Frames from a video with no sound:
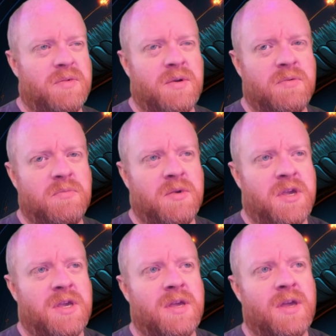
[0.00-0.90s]
it would
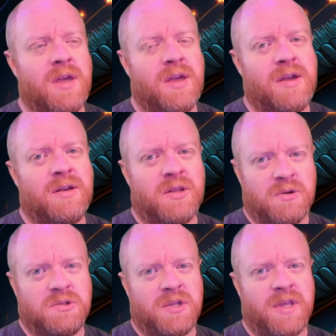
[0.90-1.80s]
be
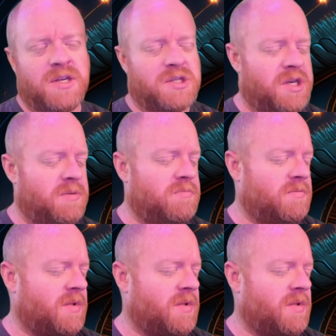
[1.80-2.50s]
close to that shape,